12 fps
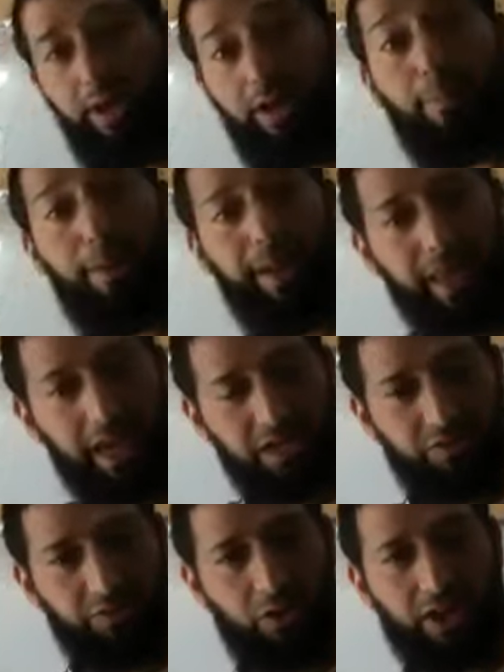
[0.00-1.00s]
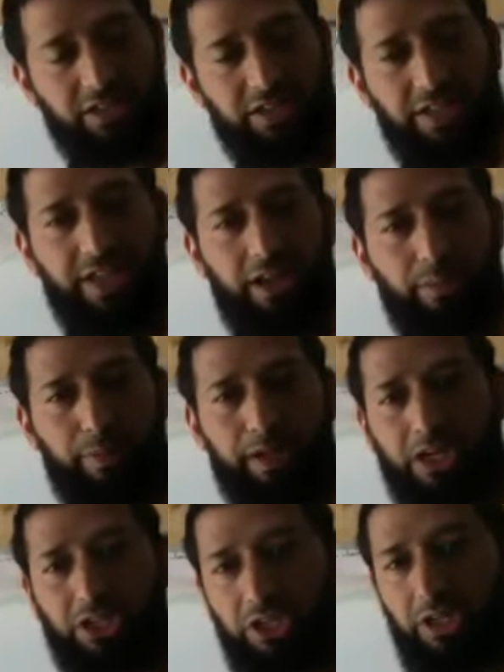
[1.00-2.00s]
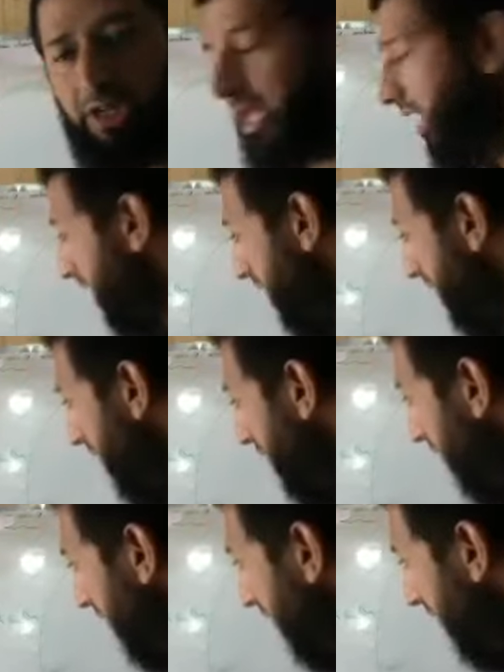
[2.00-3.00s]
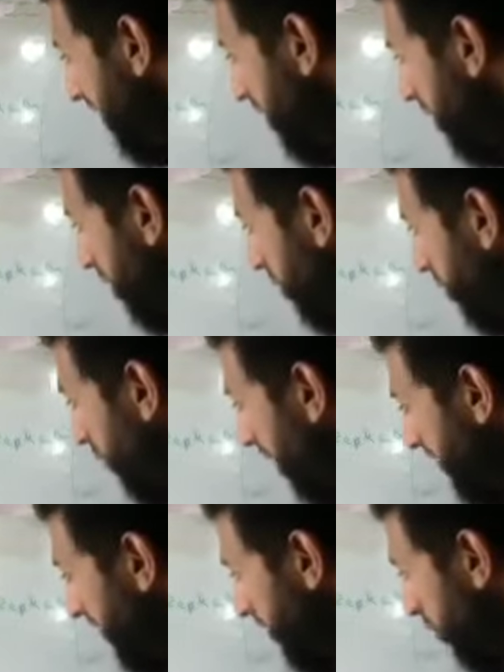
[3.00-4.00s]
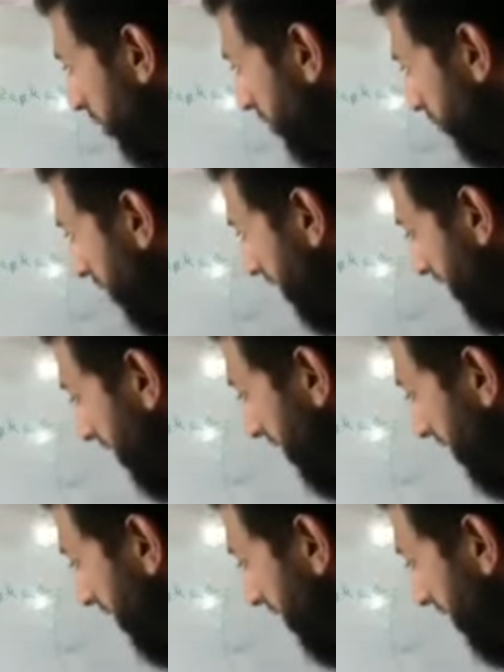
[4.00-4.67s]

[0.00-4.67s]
replicates, what we call as DNA replication, and one will go in one and